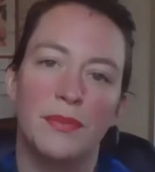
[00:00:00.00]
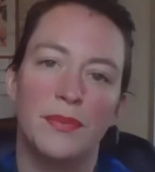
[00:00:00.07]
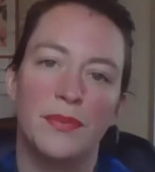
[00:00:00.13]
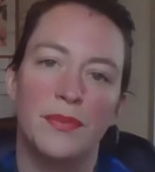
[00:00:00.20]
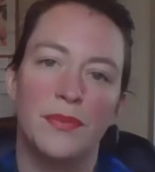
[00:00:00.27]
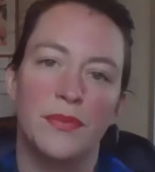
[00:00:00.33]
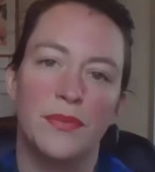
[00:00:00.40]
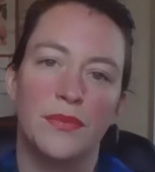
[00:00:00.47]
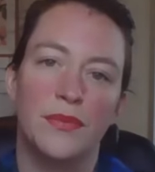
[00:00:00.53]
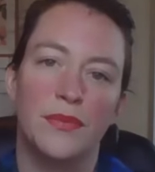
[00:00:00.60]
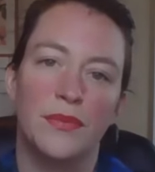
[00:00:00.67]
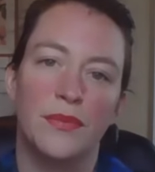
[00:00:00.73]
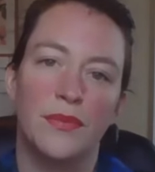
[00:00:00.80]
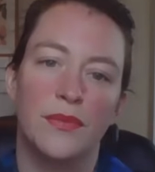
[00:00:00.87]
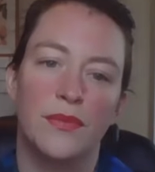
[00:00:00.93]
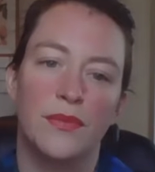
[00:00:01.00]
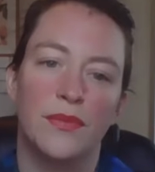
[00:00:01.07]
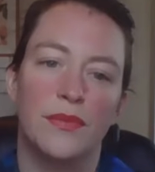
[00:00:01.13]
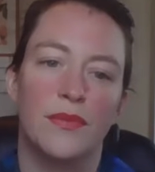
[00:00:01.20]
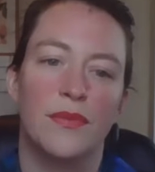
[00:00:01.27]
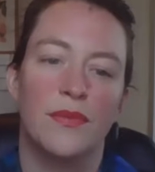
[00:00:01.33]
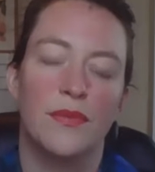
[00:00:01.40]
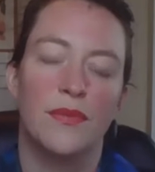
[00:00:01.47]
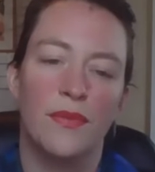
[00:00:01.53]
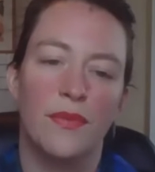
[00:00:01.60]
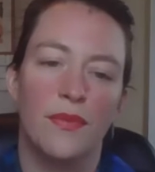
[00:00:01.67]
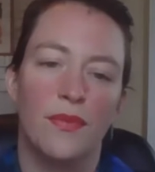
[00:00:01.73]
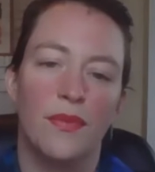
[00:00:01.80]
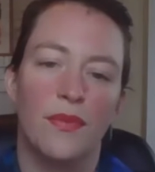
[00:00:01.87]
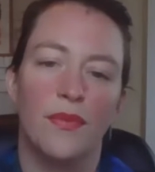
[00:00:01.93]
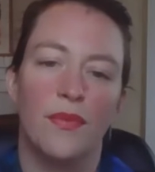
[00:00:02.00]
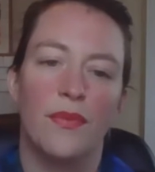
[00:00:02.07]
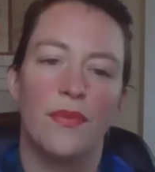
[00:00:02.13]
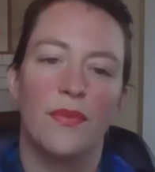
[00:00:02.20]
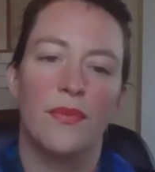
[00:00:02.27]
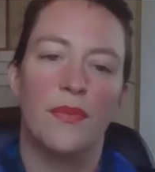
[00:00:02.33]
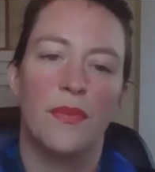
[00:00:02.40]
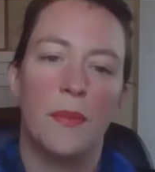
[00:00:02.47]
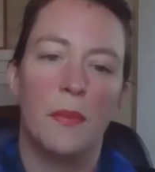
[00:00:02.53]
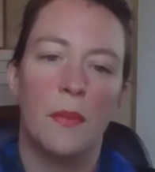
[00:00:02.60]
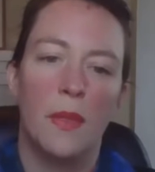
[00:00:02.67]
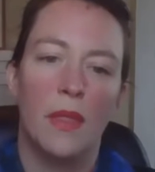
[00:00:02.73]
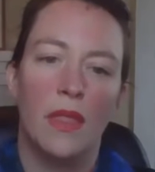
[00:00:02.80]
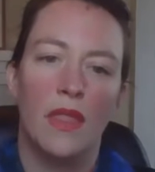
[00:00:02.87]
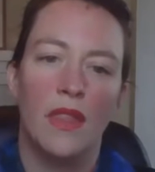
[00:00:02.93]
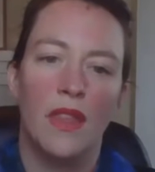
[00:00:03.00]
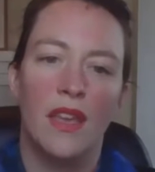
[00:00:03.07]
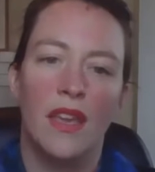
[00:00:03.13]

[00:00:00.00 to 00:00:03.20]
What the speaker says: (silence)